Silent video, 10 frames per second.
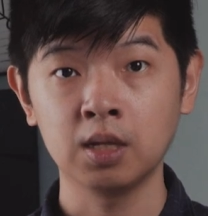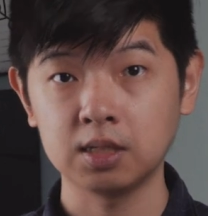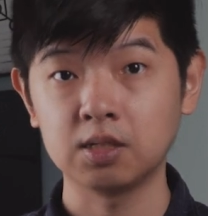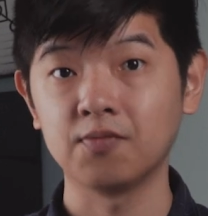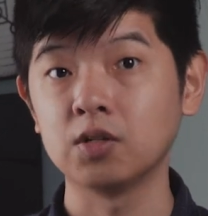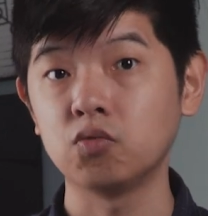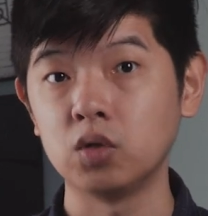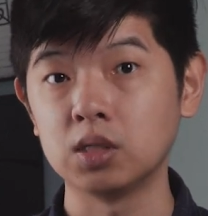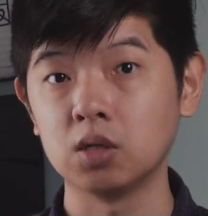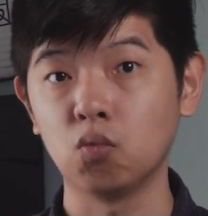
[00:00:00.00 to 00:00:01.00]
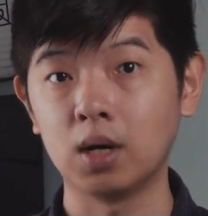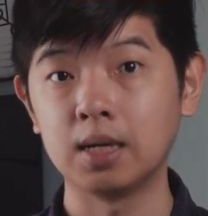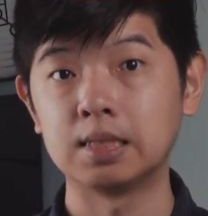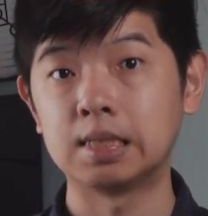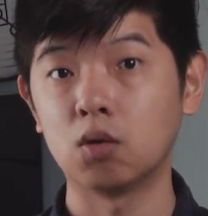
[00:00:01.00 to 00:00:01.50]
That's the first reason why
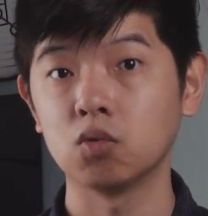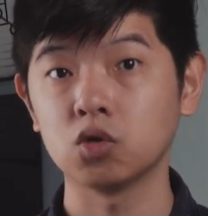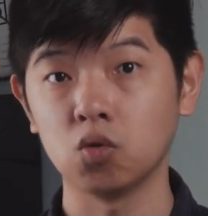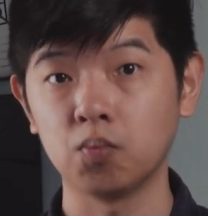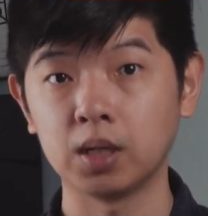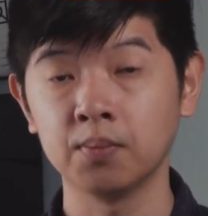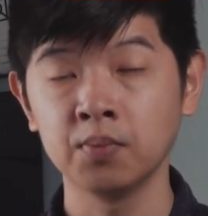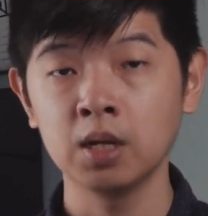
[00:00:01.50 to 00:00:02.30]
it's downward sloping.